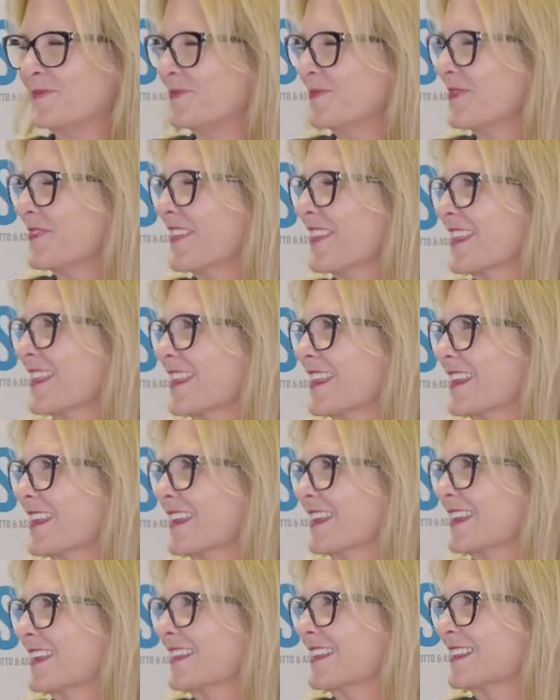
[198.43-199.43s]

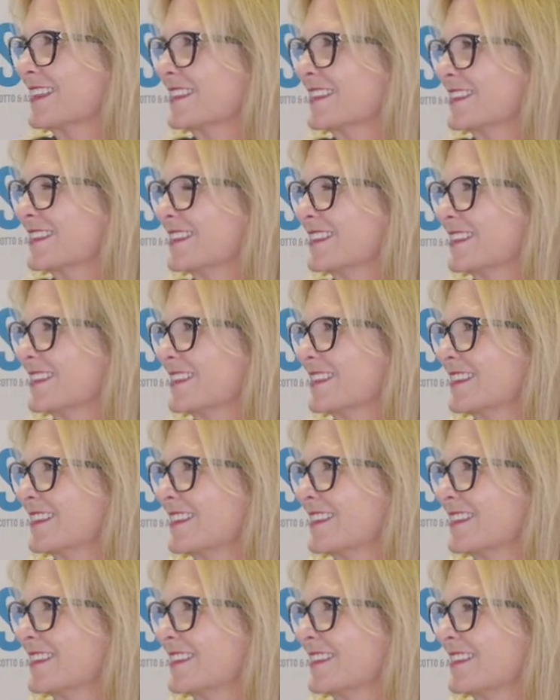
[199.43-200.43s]

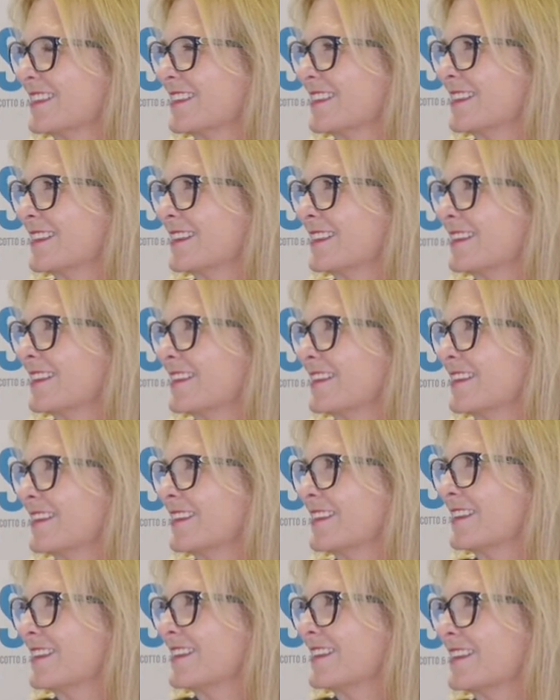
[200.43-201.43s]

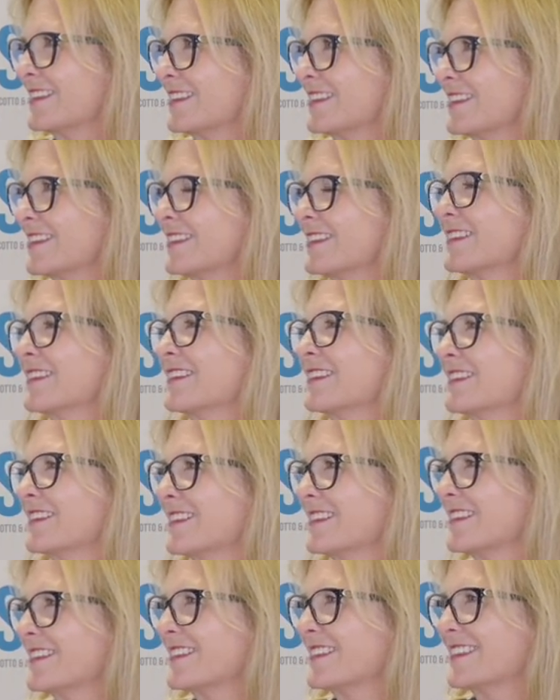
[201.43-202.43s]

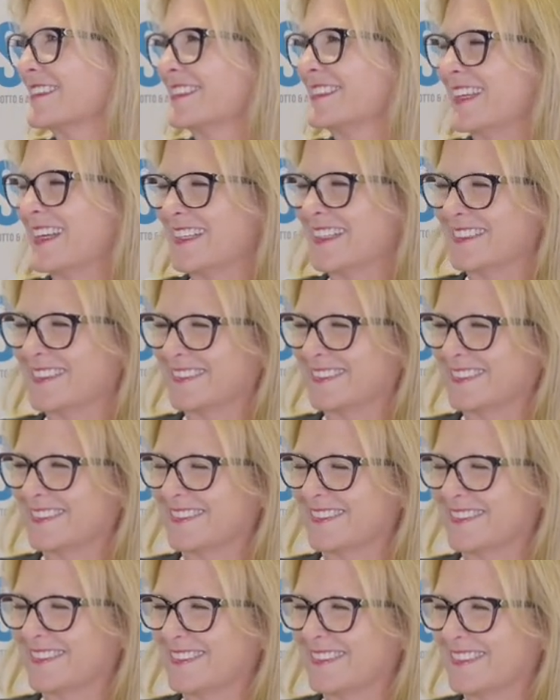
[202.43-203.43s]

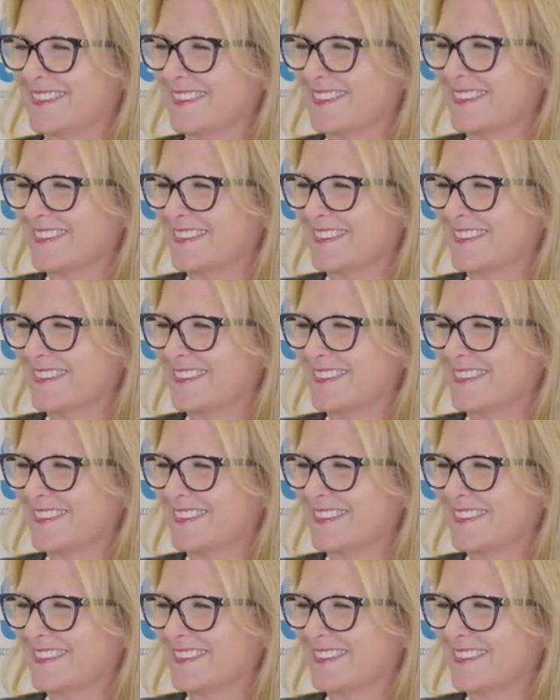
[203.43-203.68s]
[no speech]